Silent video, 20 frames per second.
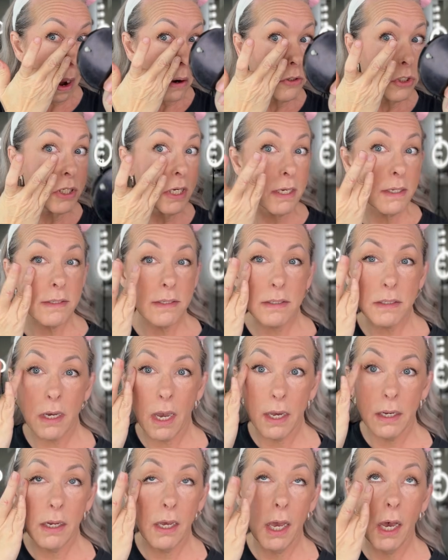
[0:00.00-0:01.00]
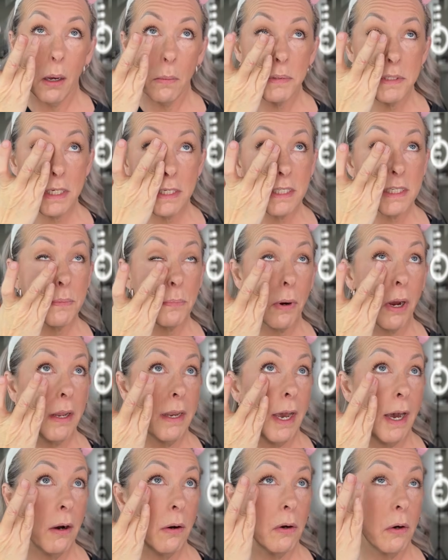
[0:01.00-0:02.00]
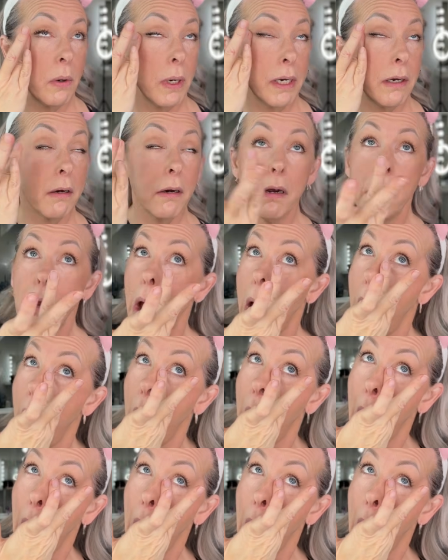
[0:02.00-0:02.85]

just kind of helps it spread out quicker.